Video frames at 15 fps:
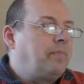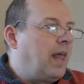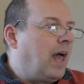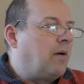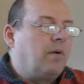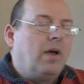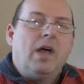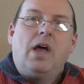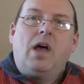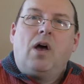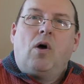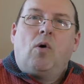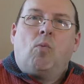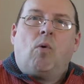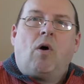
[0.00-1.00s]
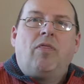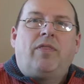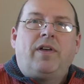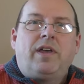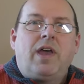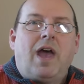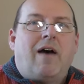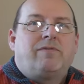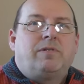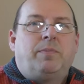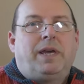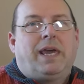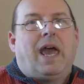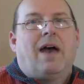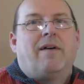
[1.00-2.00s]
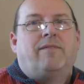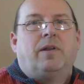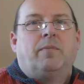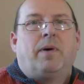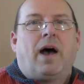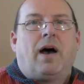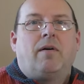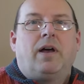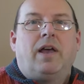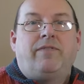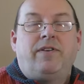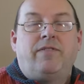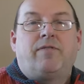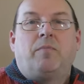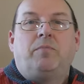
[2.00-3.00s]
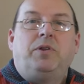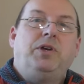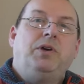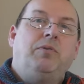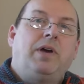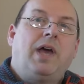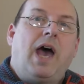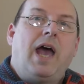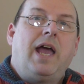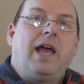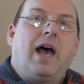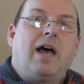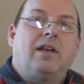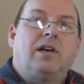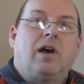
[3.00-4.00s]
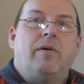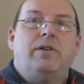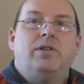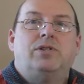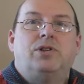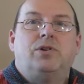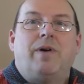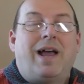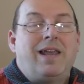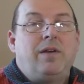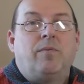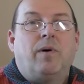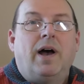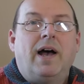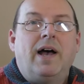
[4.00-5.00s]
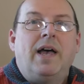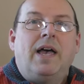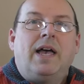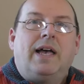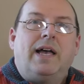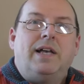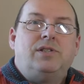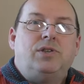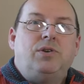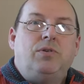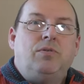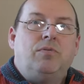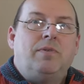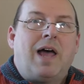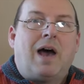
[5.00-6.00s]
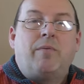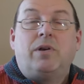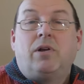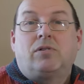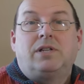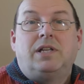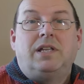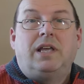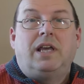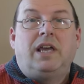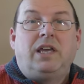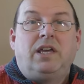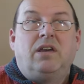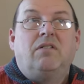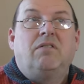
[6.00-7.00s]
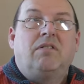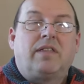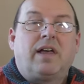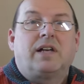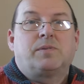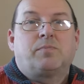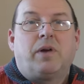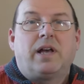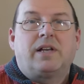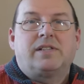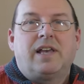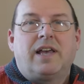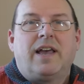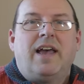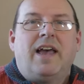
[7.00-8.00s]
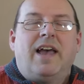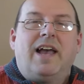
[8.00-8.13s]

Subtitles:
Now, one thing you have to be careful about if you're from the UK and going to anywhere is now we're not in the EU, thanks Brexit,